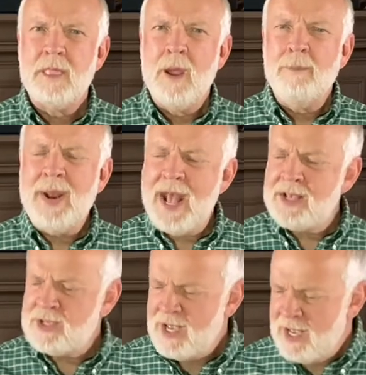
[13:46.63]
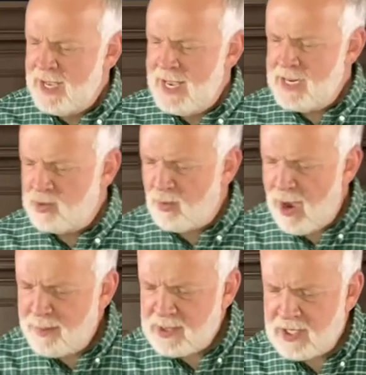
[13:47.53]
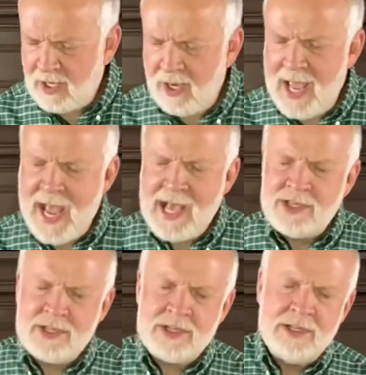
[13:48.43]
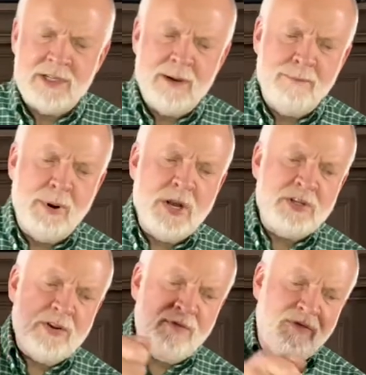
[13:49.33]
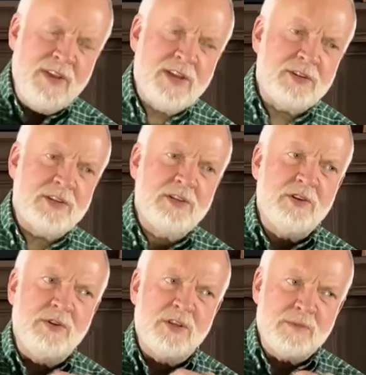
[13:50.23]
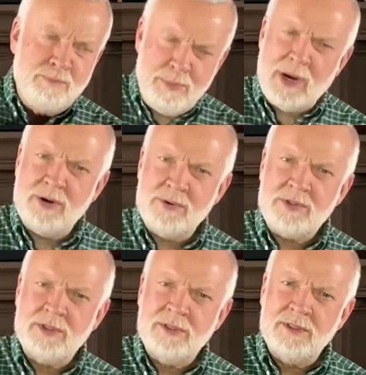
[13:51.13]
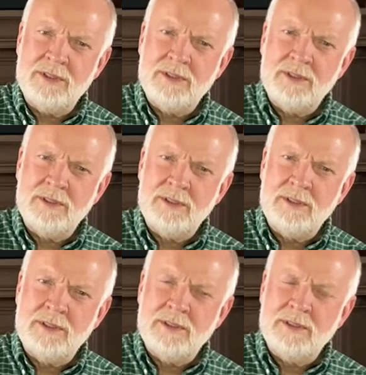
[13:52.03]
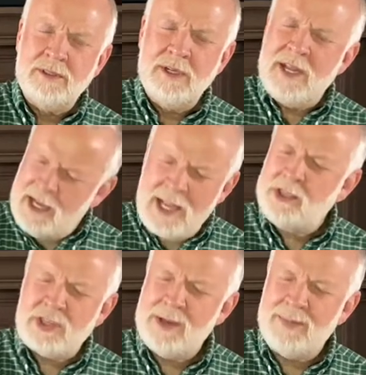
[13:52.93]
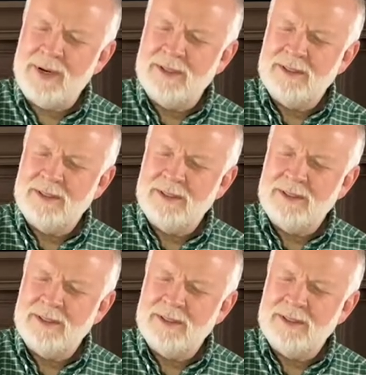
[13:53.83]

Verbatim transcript: But as he drops the last bunch of fish into his boat, it hits him.